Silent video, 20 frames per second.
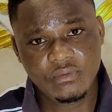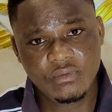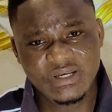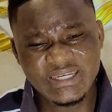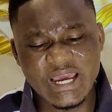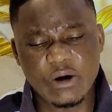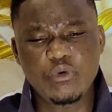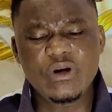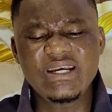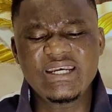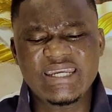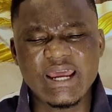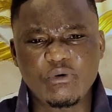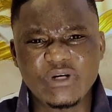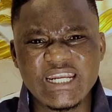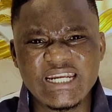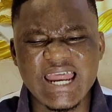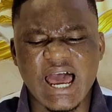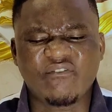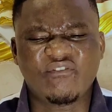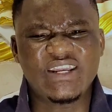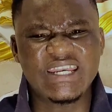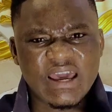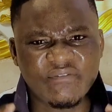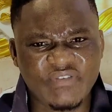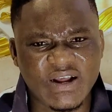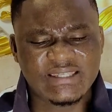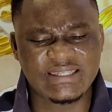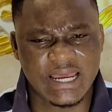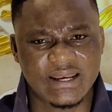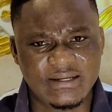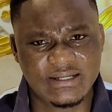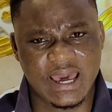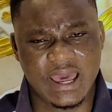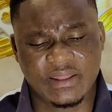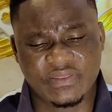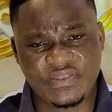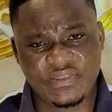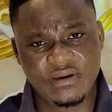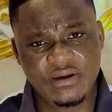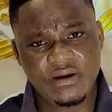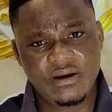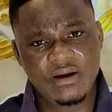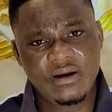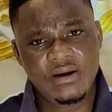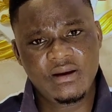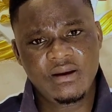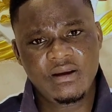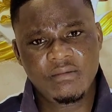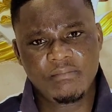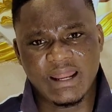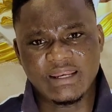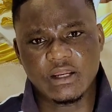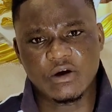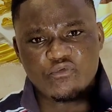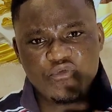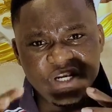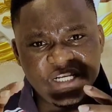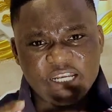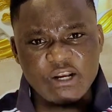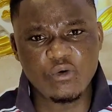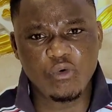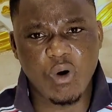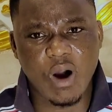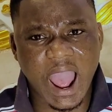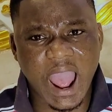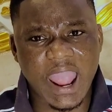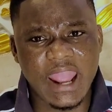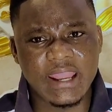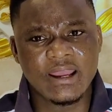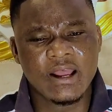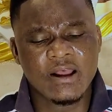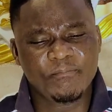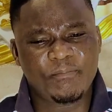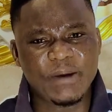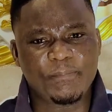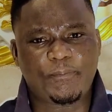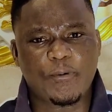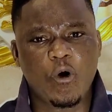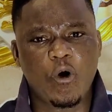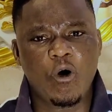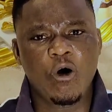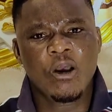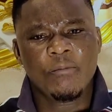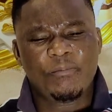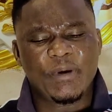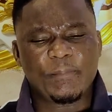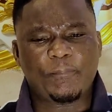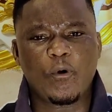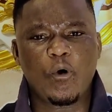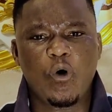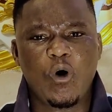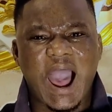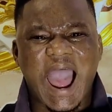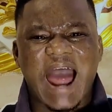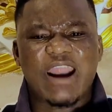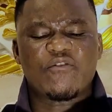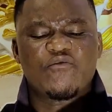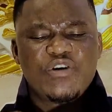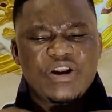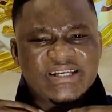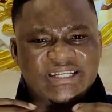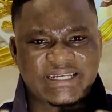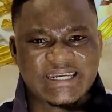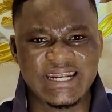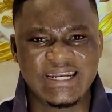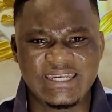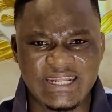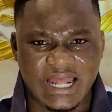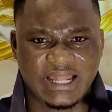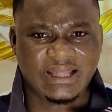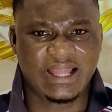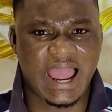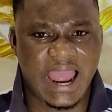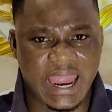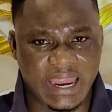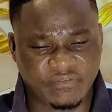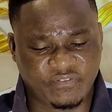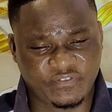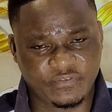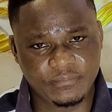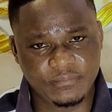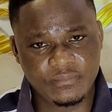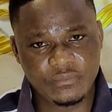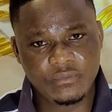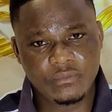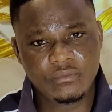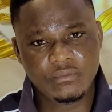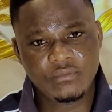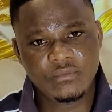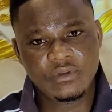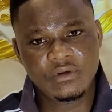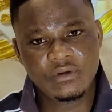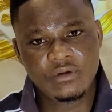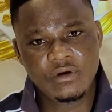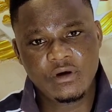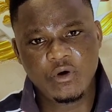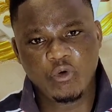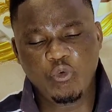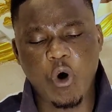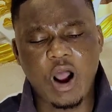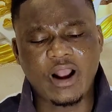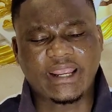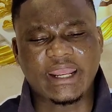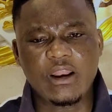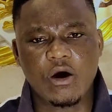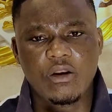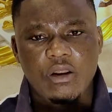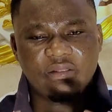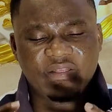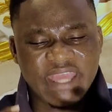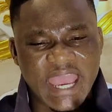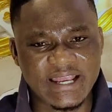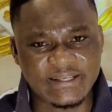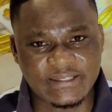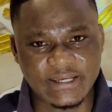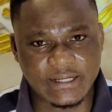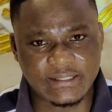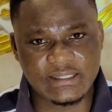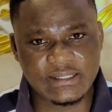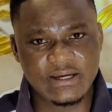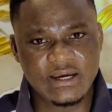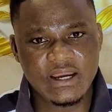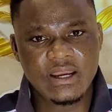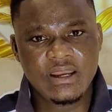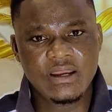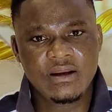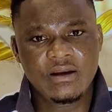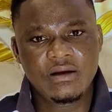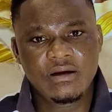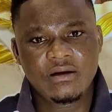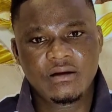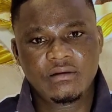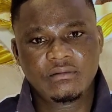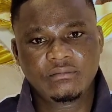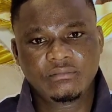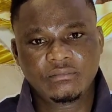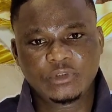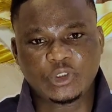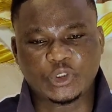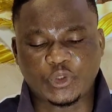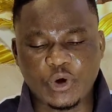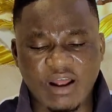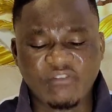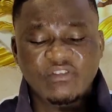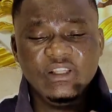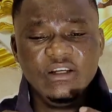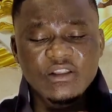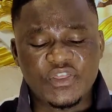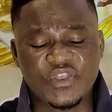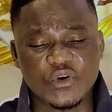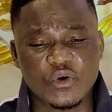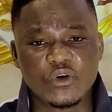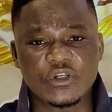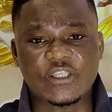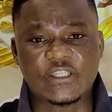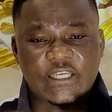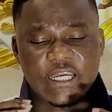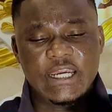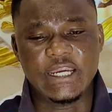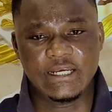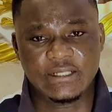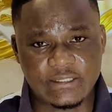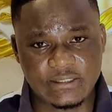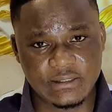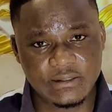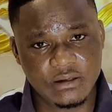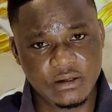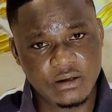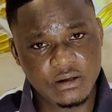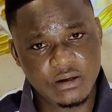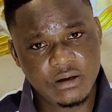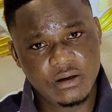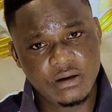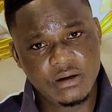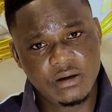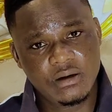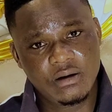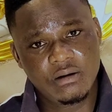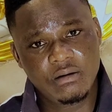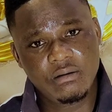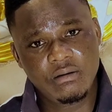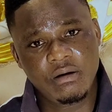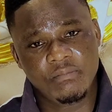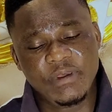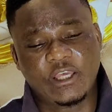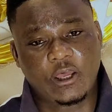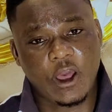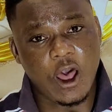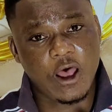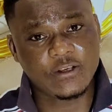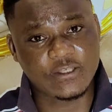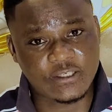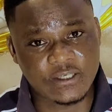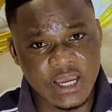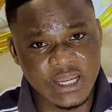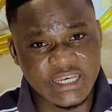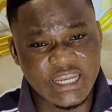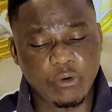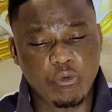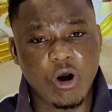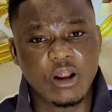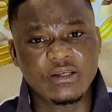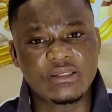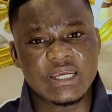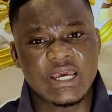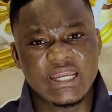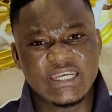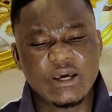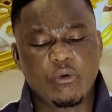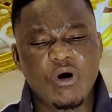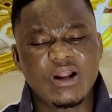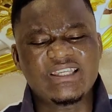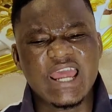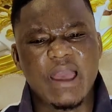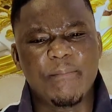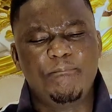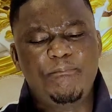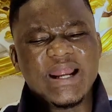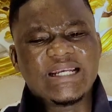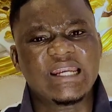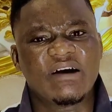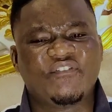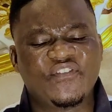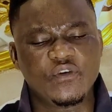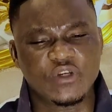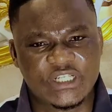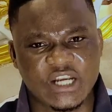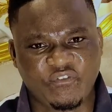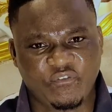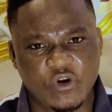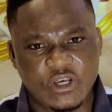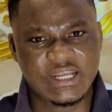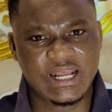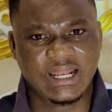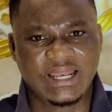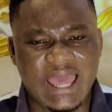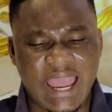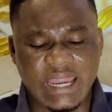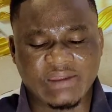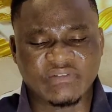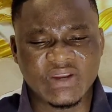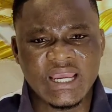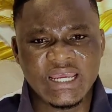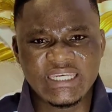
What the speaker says: They wouldn't have never done that. But the reason why people are risking their life, walking on a desert, traveling through seas, because they want a better future for their life.